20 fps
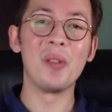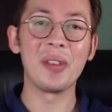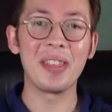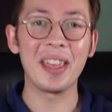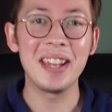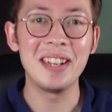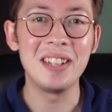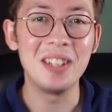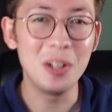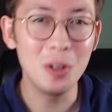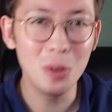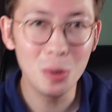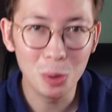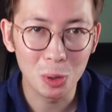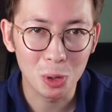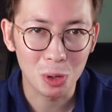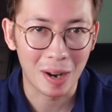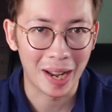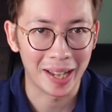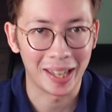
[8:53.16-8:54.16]
with a new
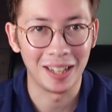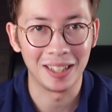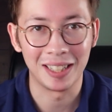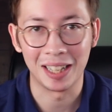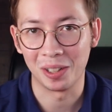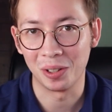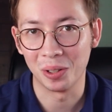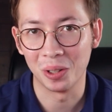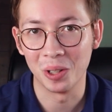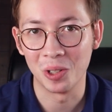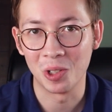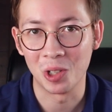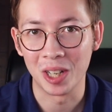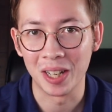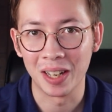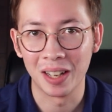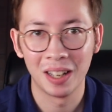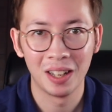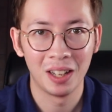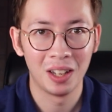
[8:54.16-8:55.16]
tracking
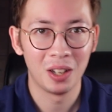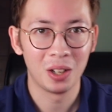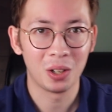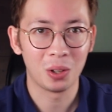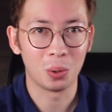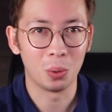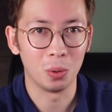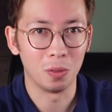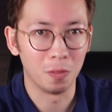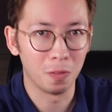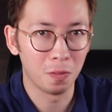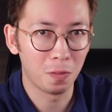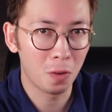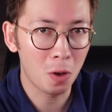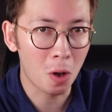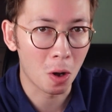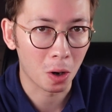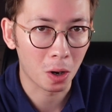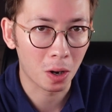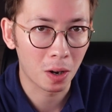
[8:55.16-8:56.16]
technology called
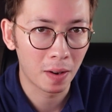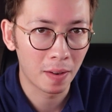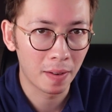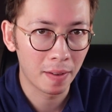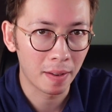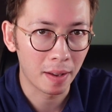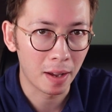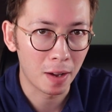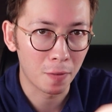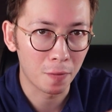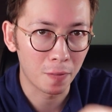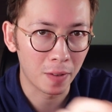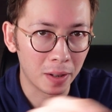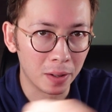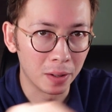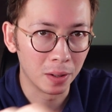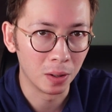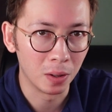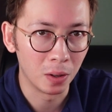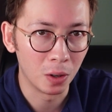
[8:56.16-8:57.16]
FLoC,
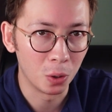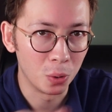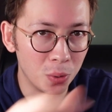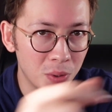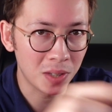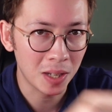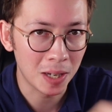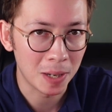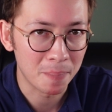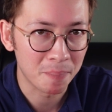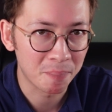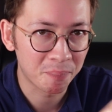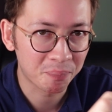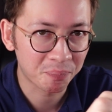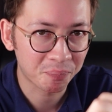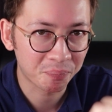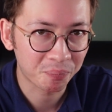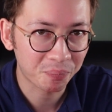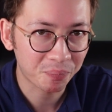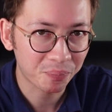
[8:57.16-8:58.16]
F-L-O-C.
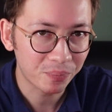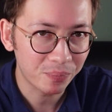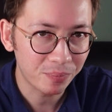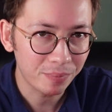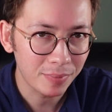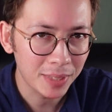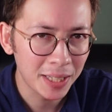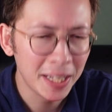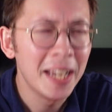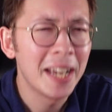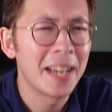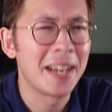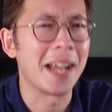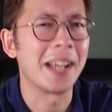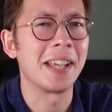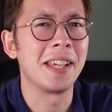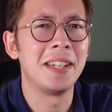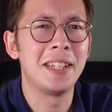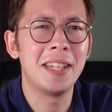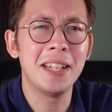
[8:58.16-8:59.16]
Now,
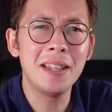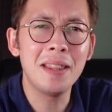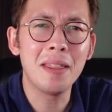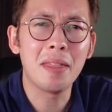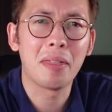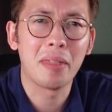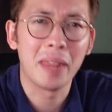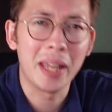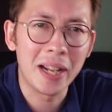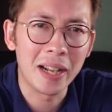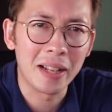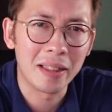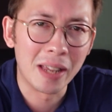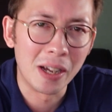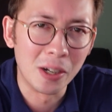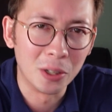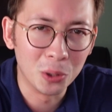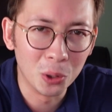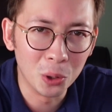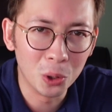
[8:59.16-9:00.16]
you didn't think
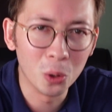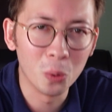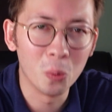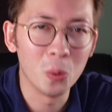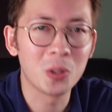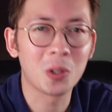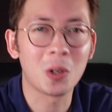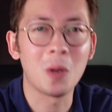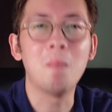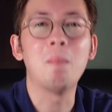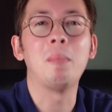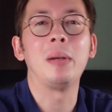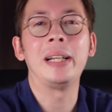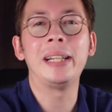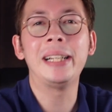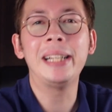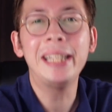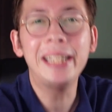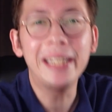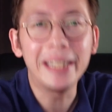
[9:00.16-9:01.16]
that Google was
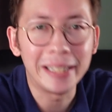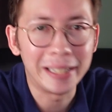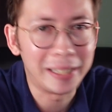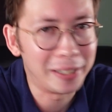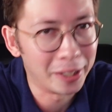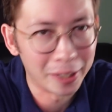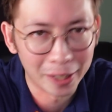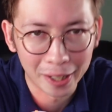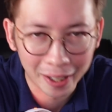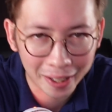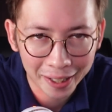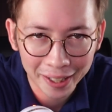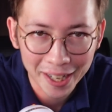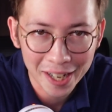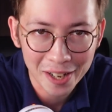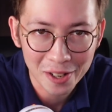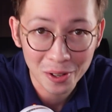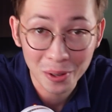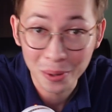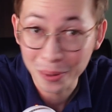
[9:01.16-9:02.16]
completely going to
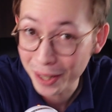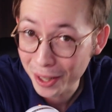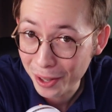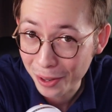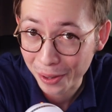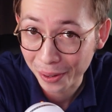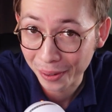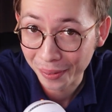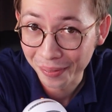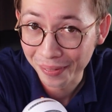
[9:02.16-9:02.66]
hide you, did you?